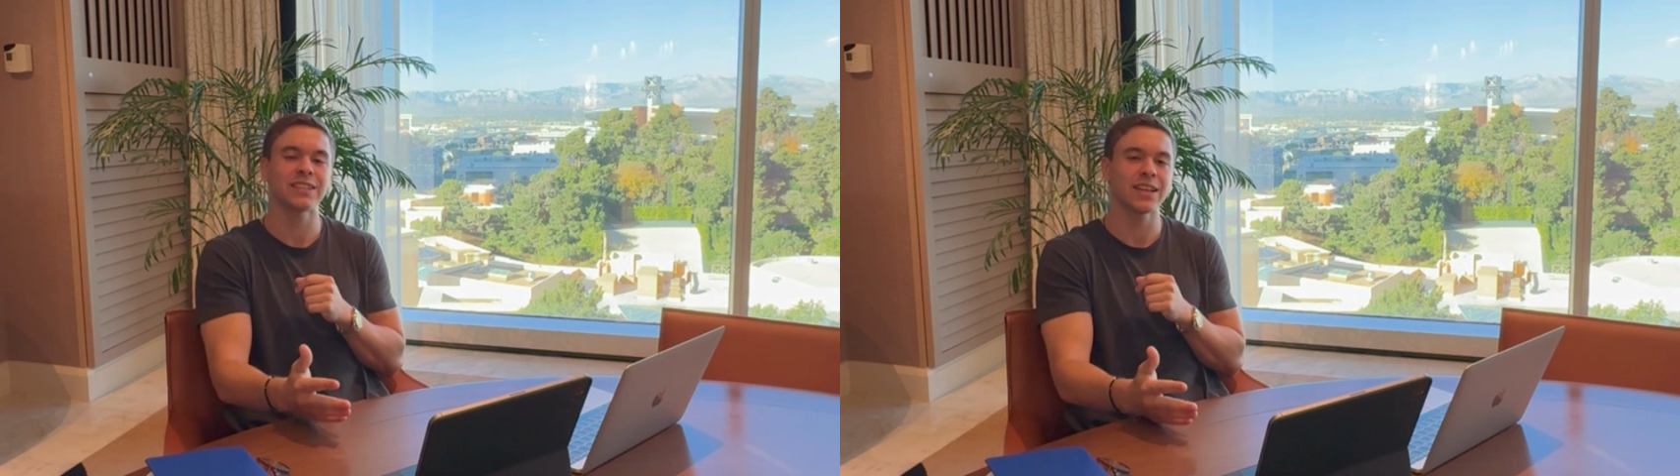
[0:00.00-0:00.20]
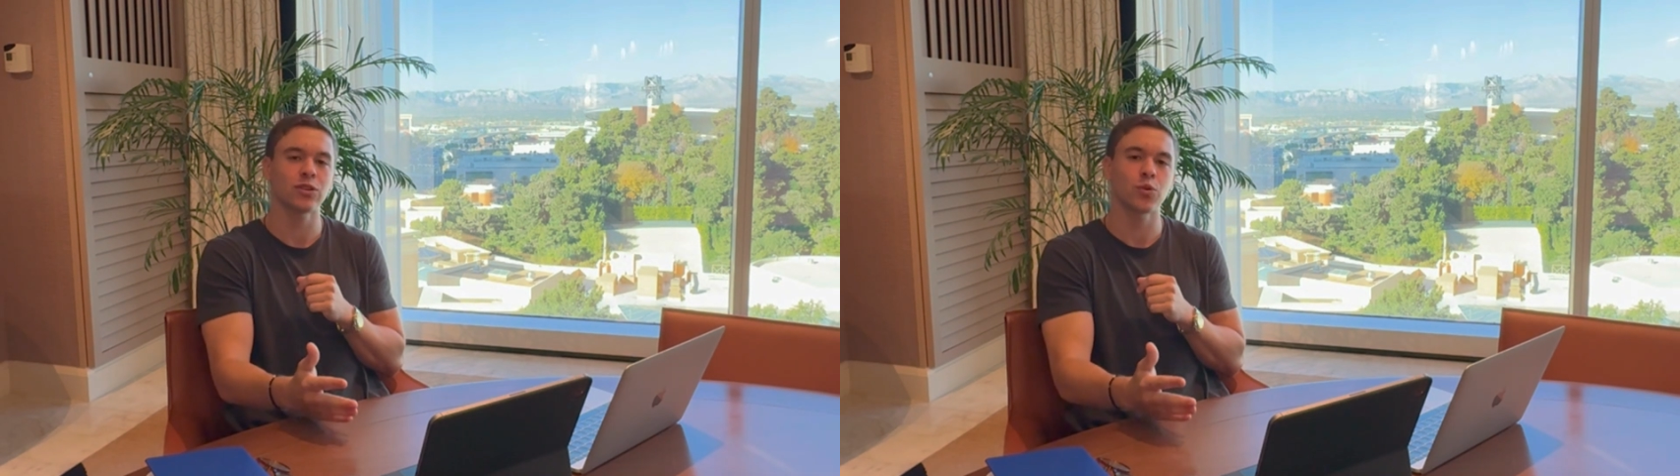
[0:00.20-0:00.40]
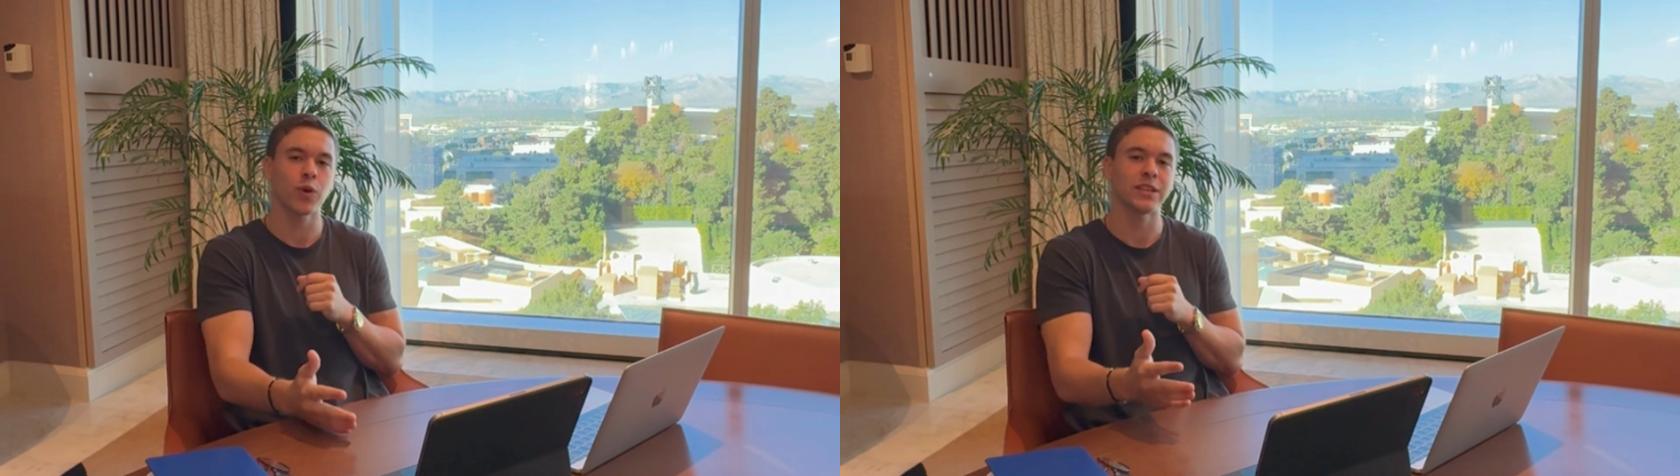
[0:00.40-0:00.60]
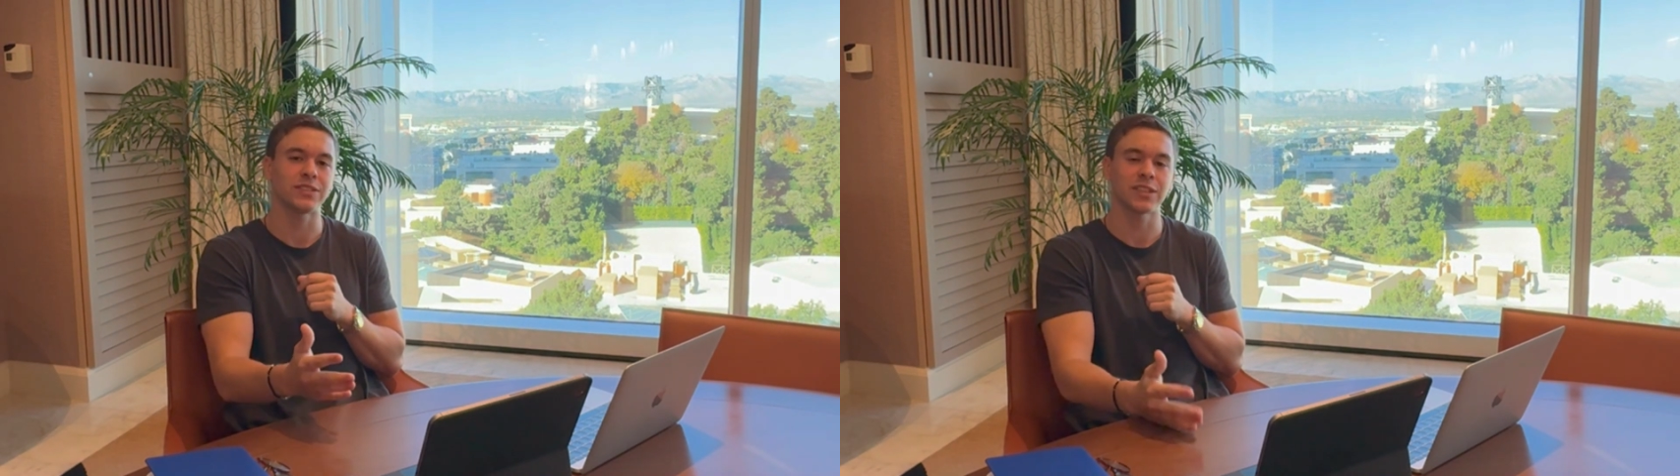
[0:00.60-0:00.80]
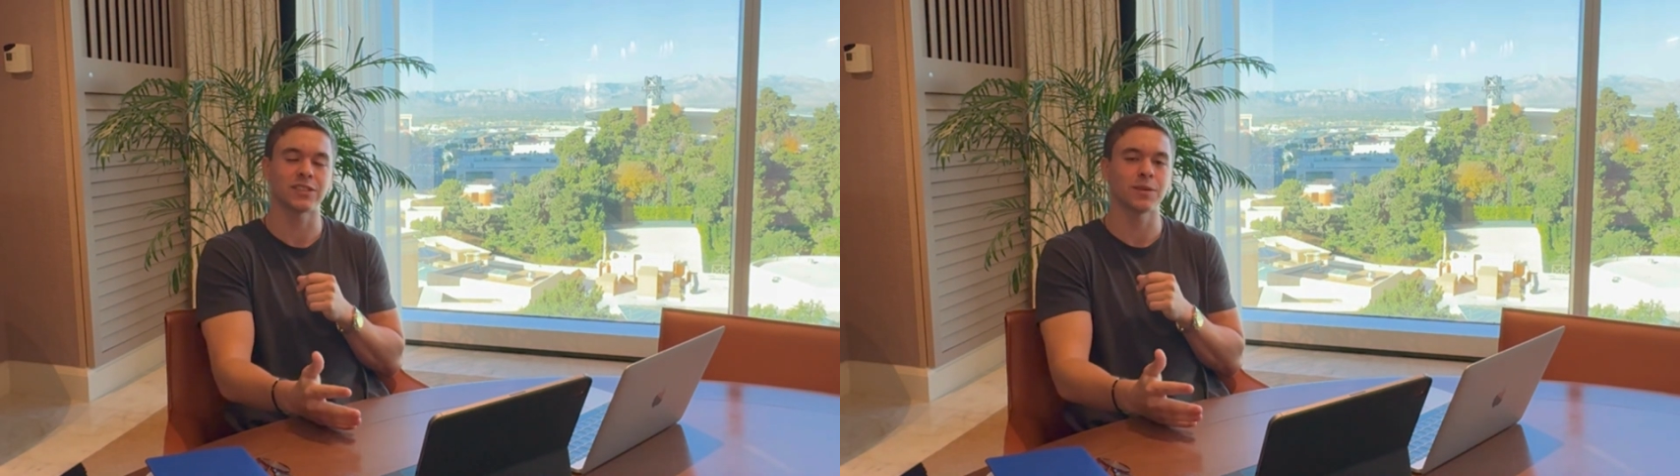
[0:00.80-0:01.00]
not the right
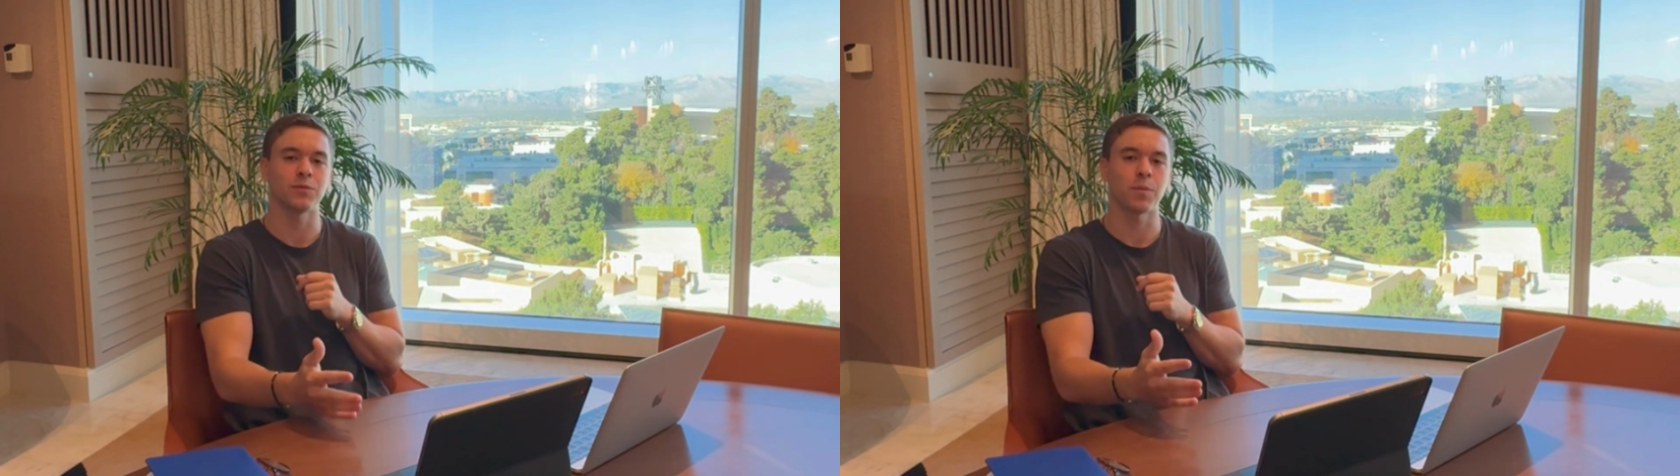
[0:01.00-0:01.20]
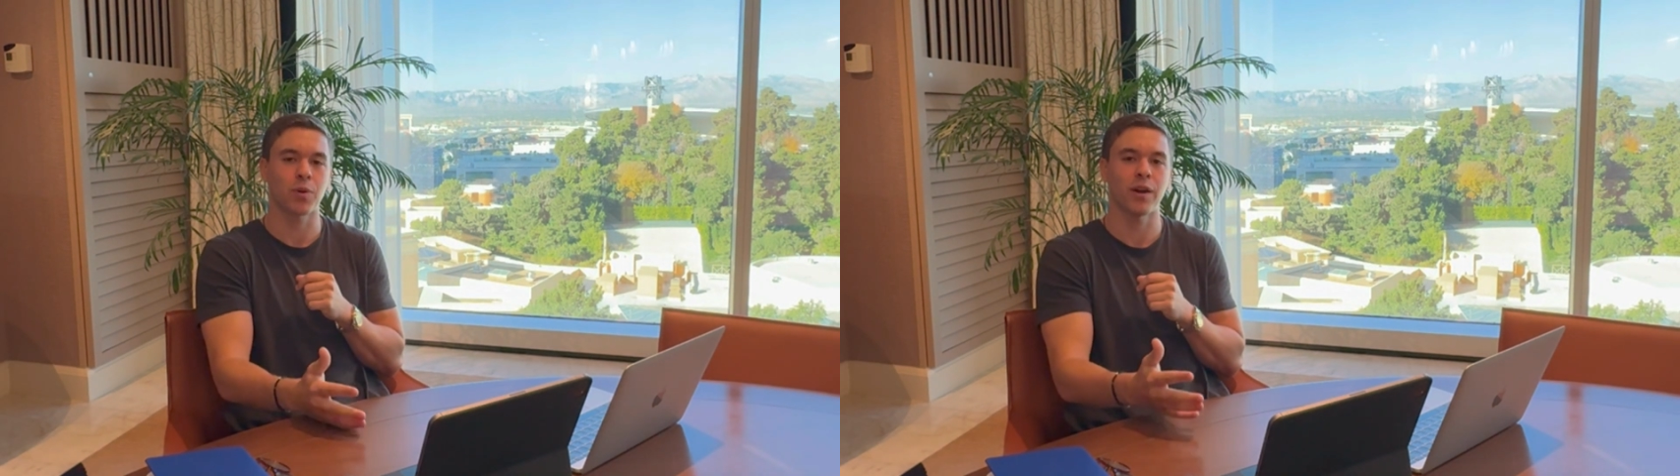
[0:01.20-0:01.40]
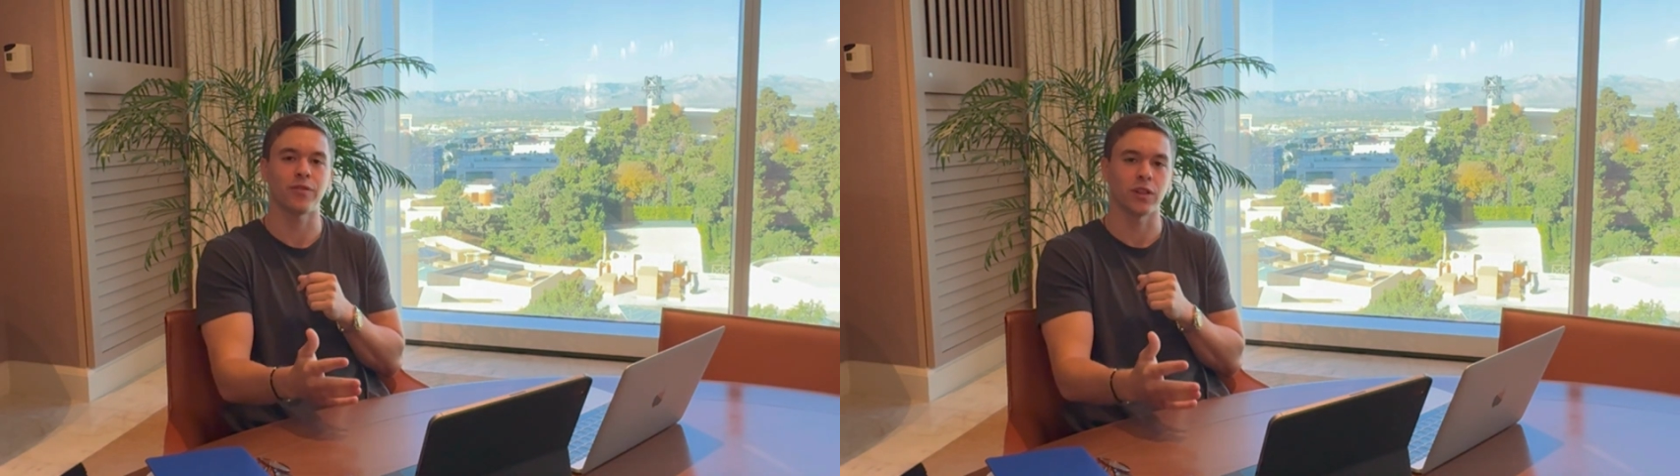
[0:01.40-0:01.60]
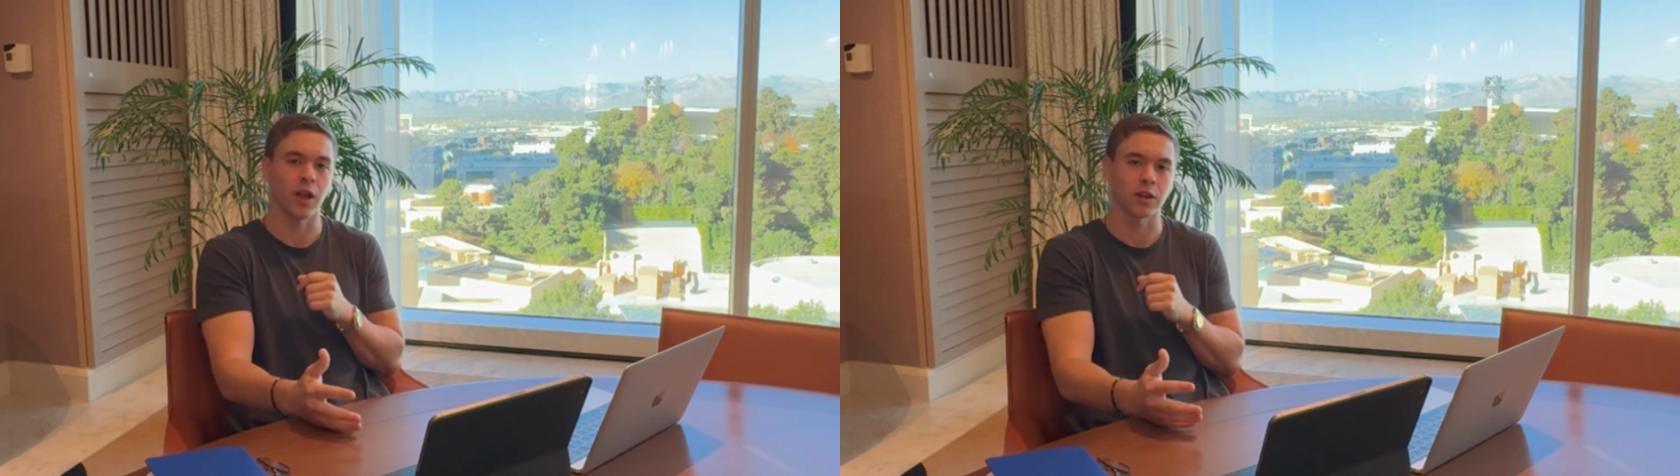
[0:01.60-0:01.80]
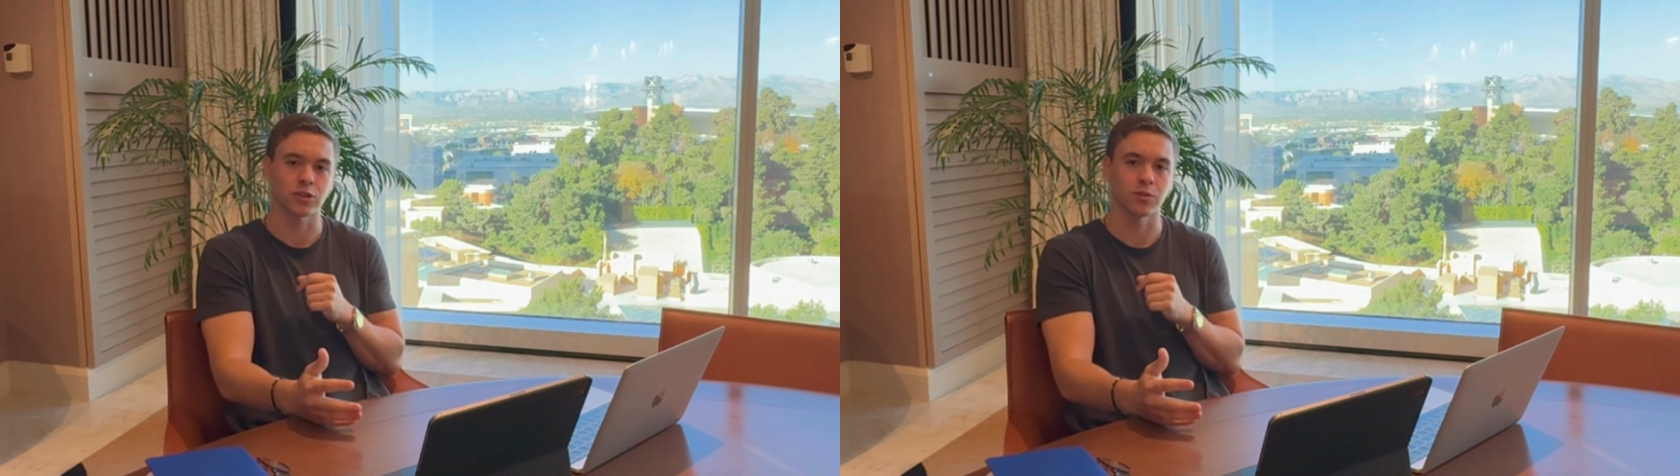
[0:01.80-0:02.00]
system to profit
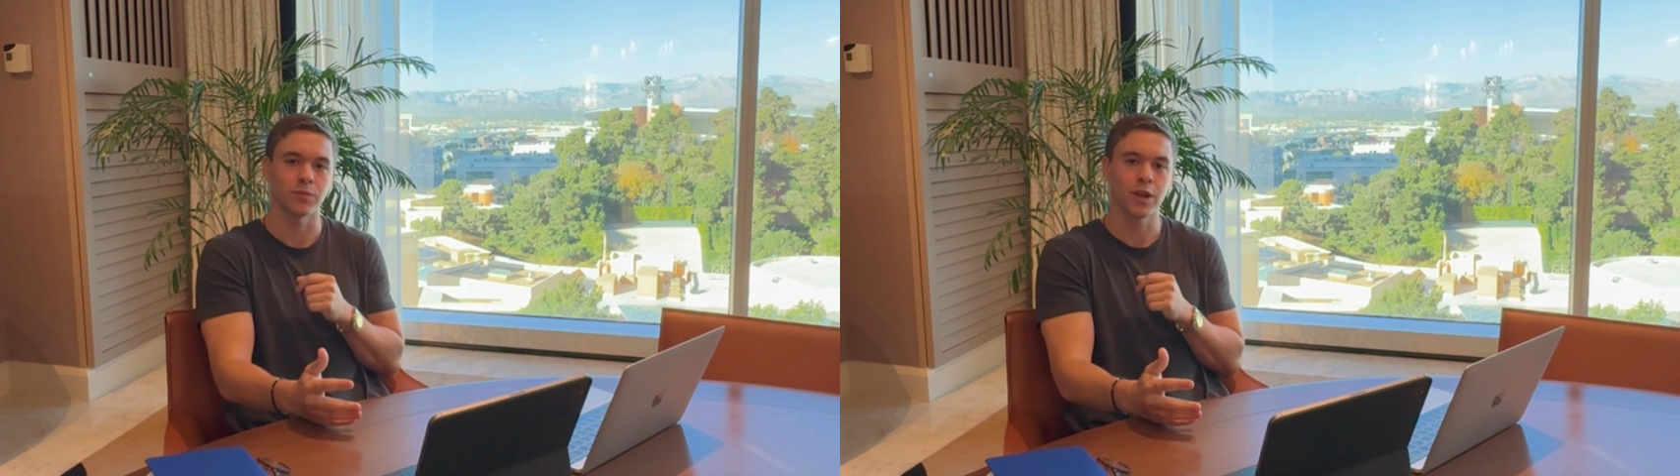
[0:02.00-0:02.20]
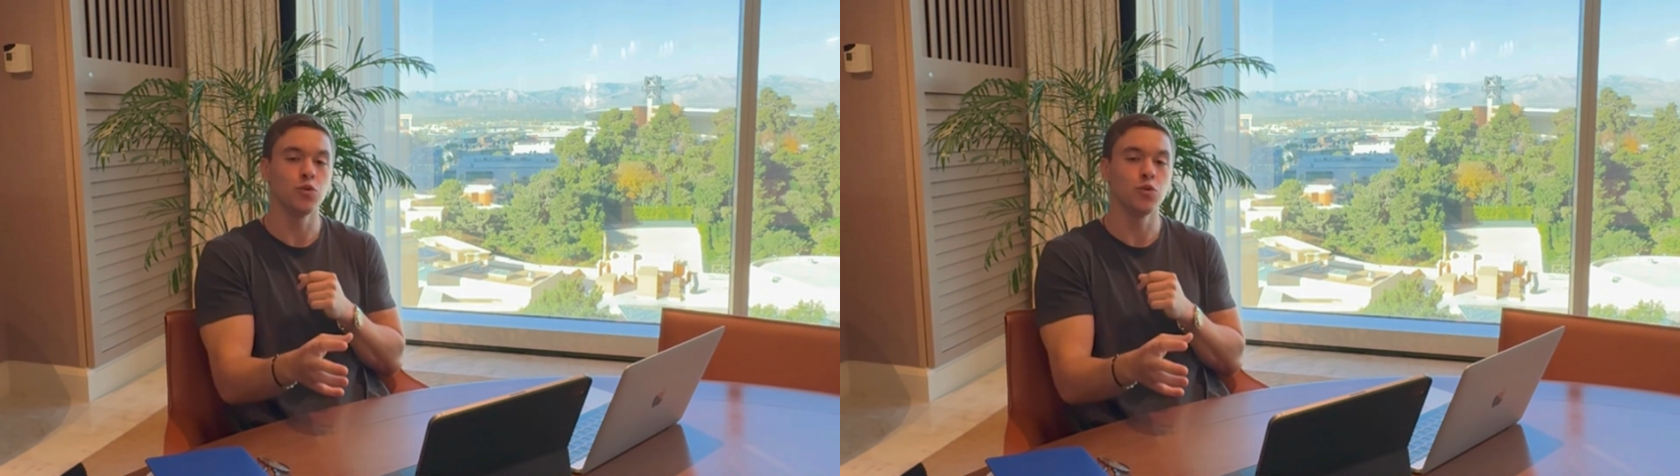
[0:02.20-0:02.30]
long term.